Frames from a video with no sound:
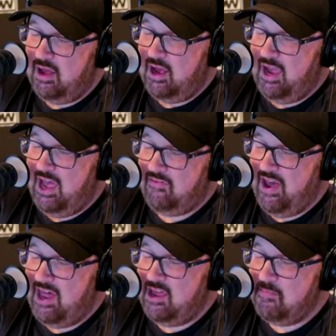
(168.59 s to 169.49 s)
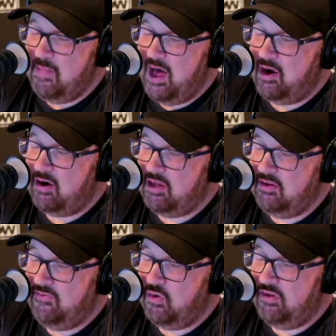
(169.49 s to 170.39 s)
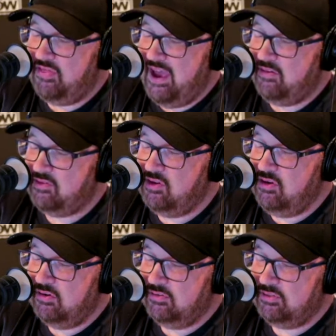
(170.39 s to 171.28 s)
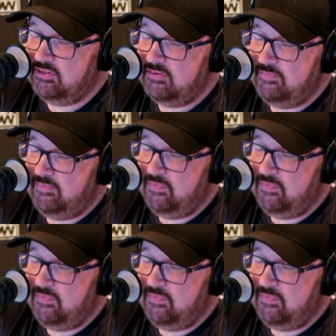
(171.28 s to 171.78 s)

I have had a monarchy for a thousand years. Mm-hmm.